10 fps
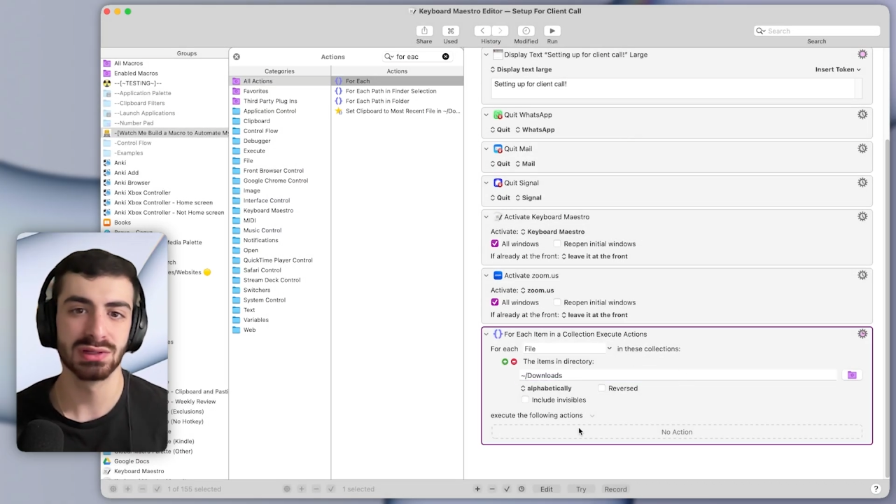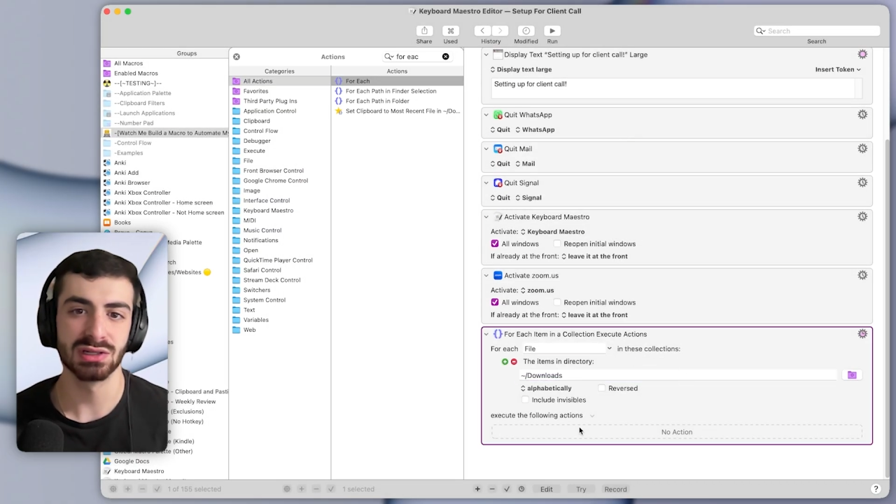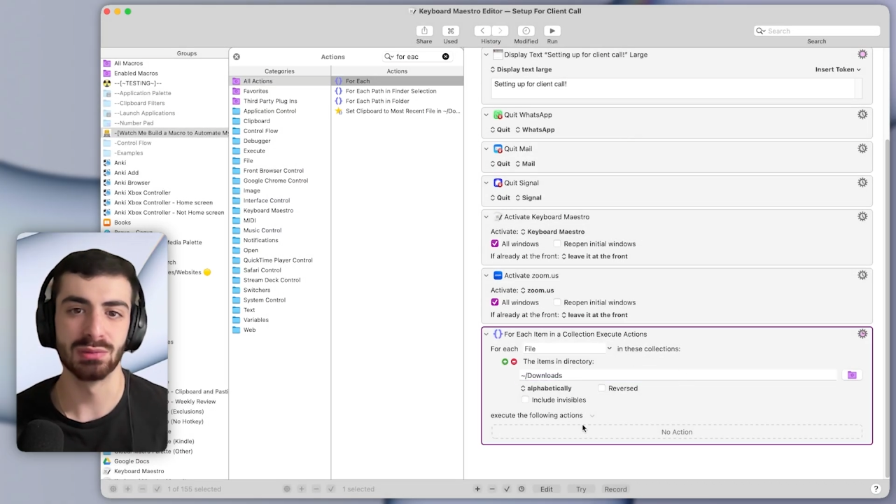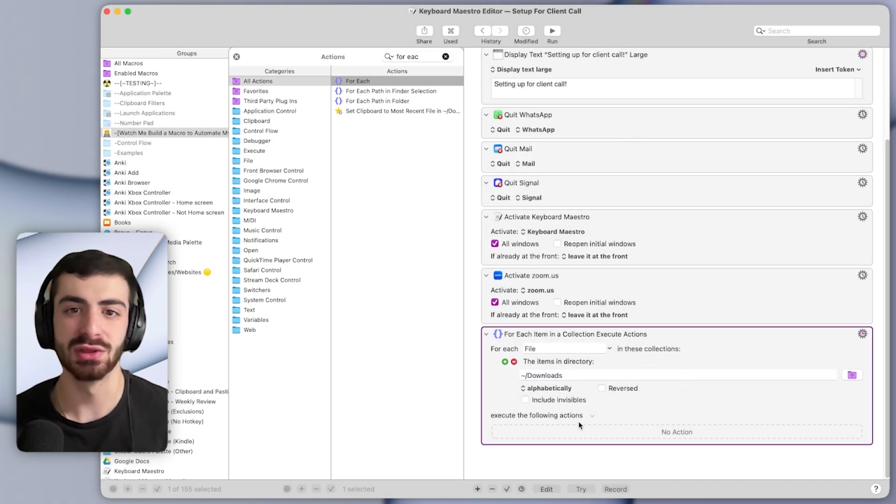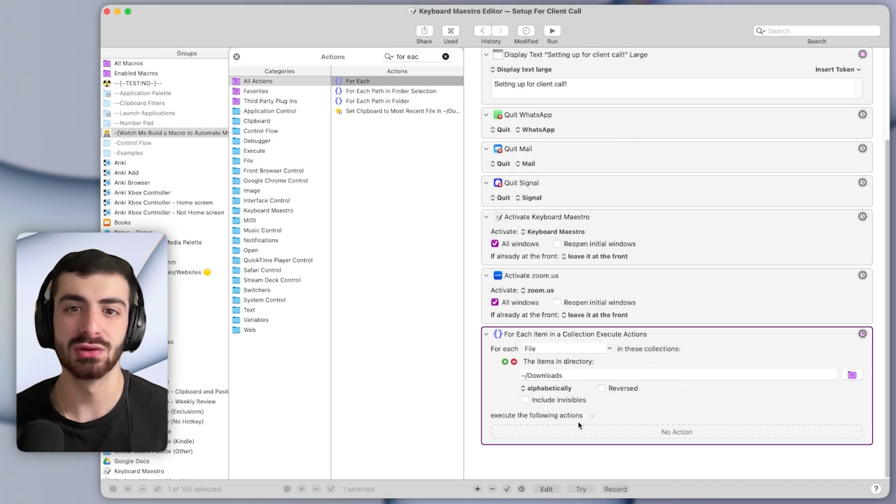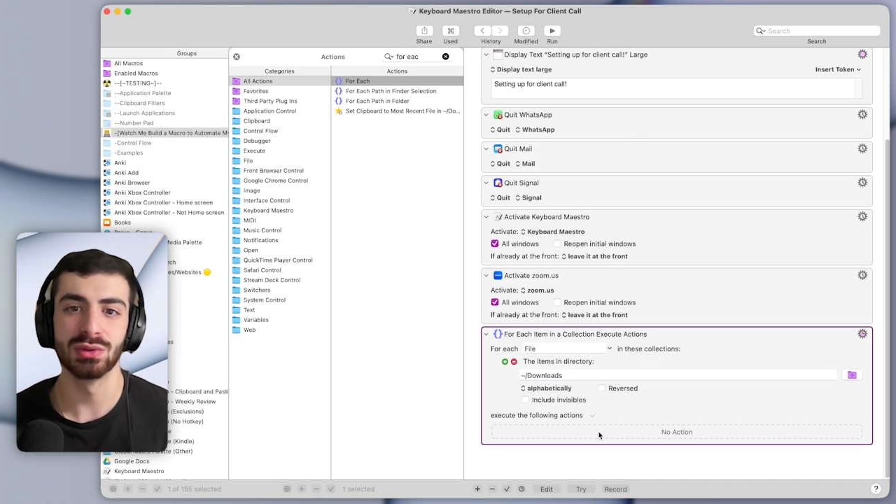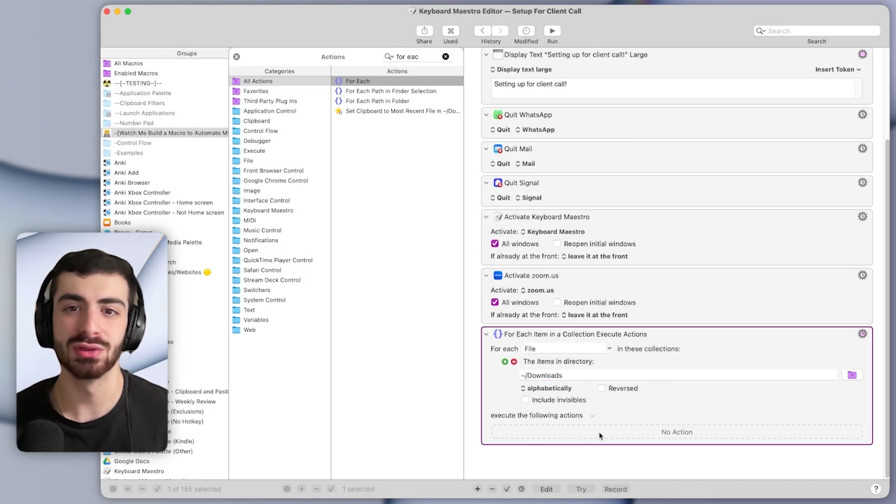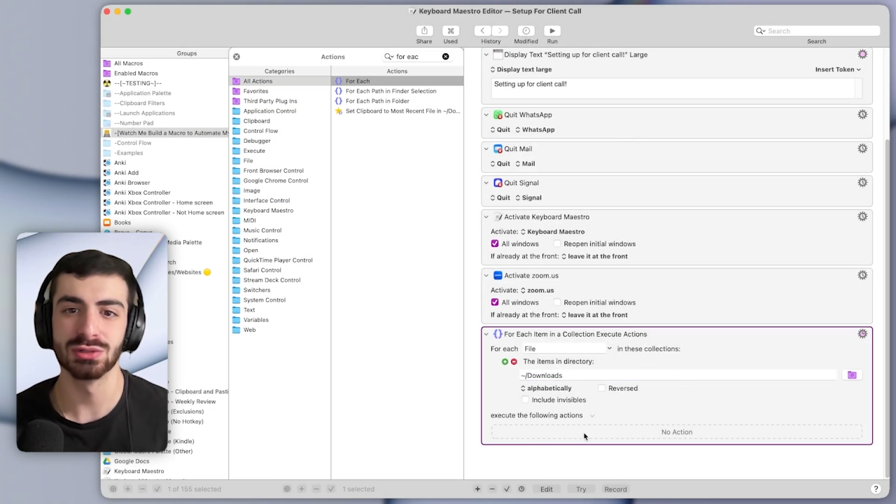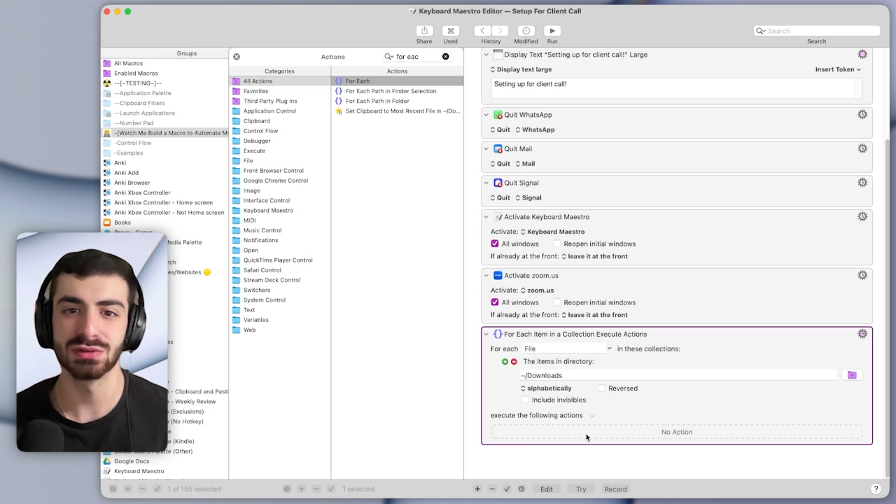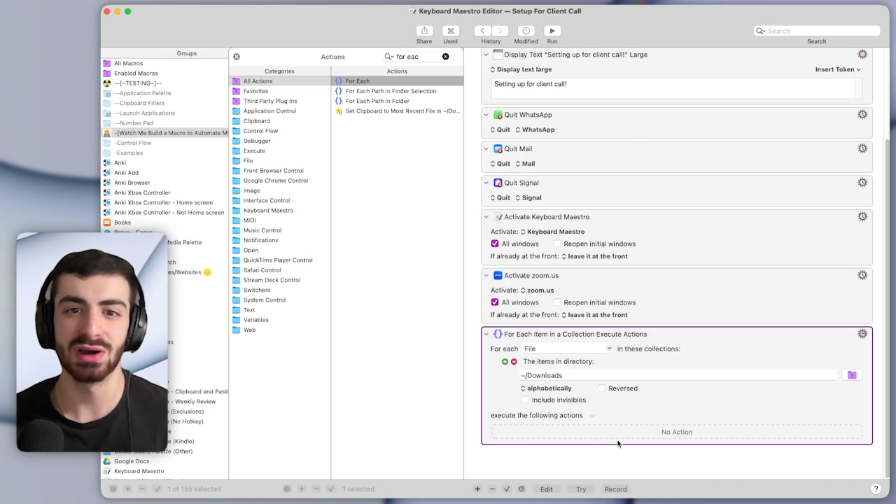something with
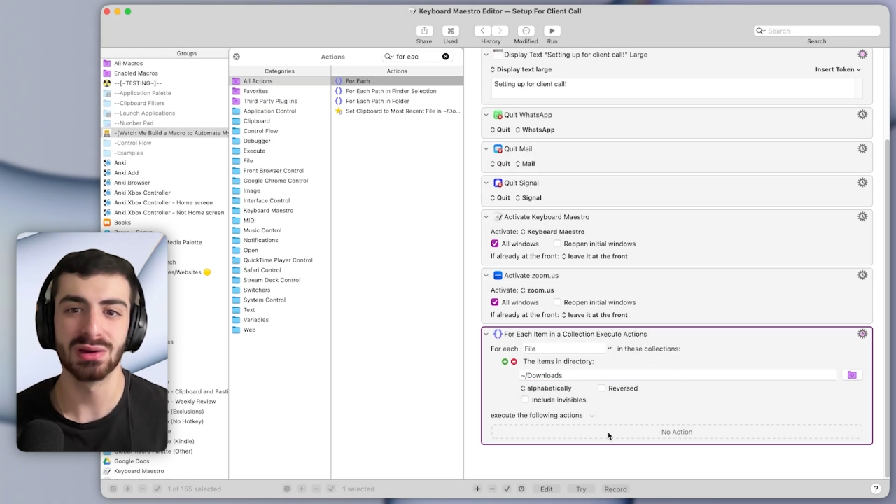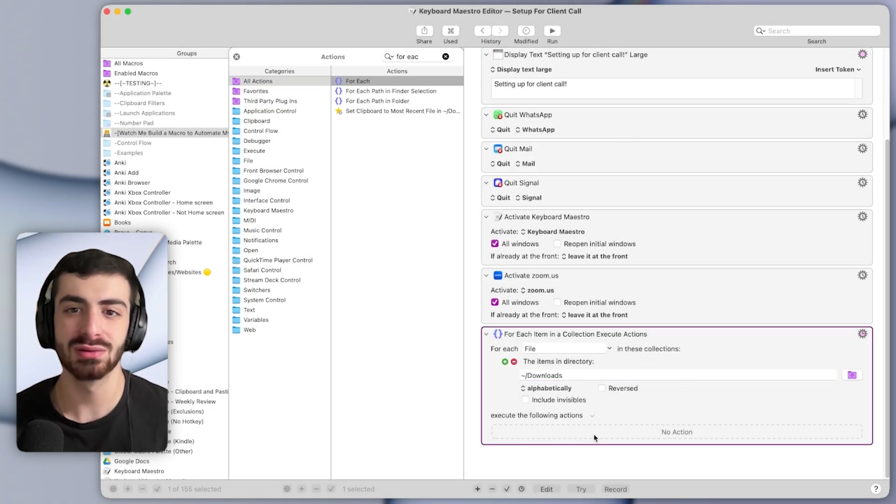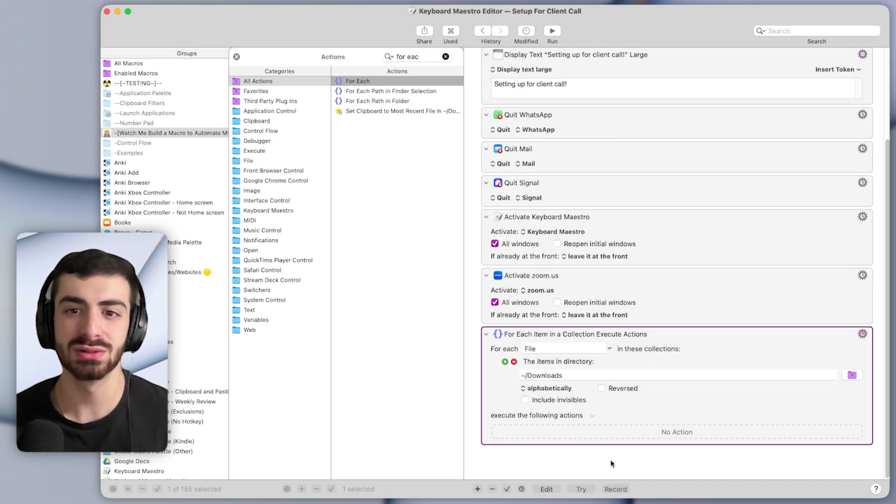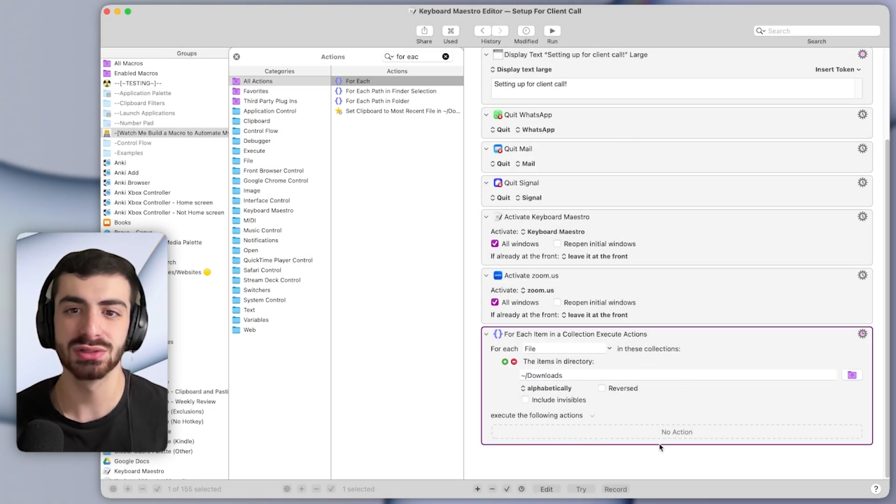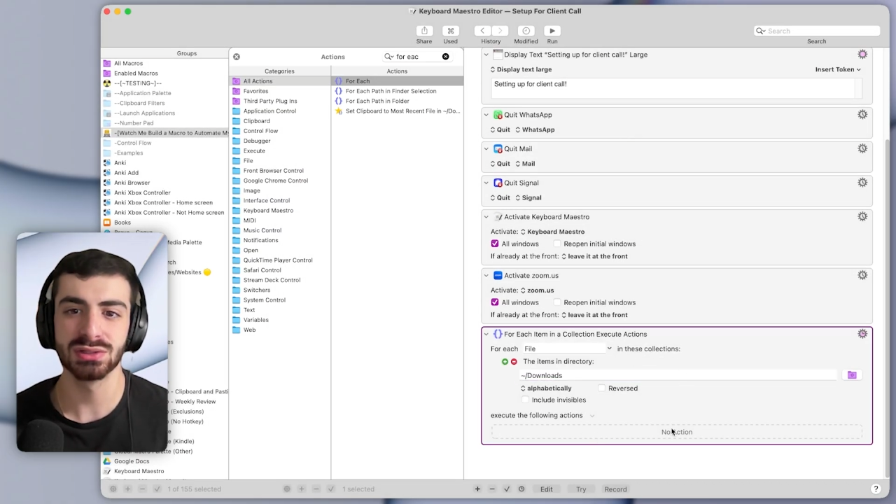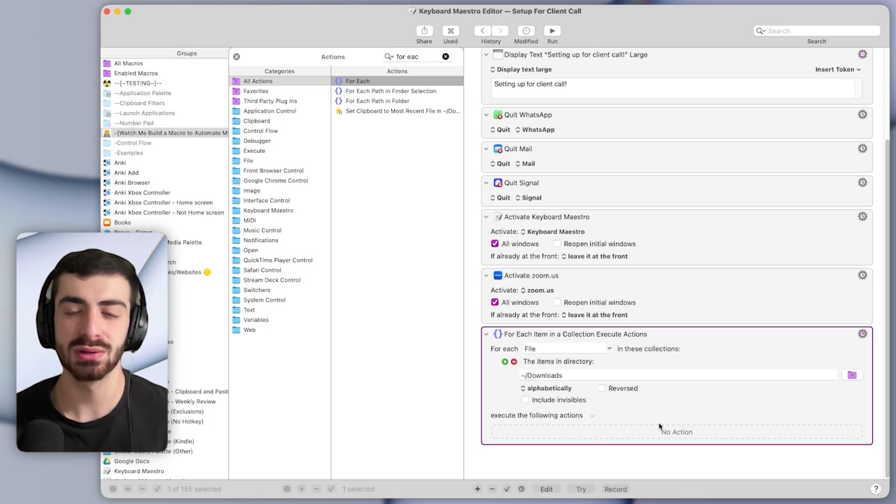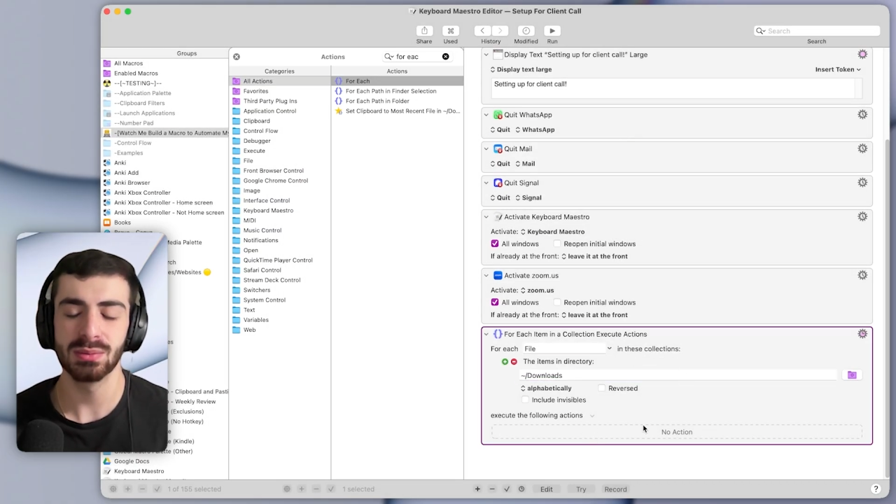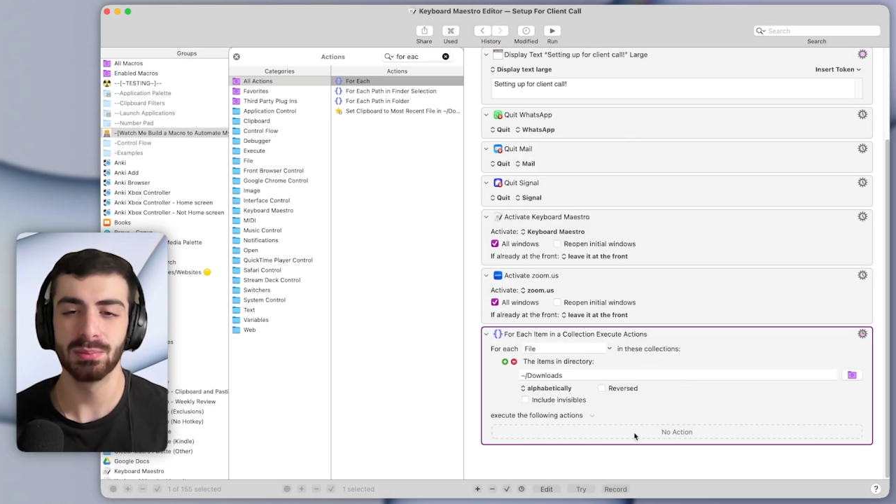those files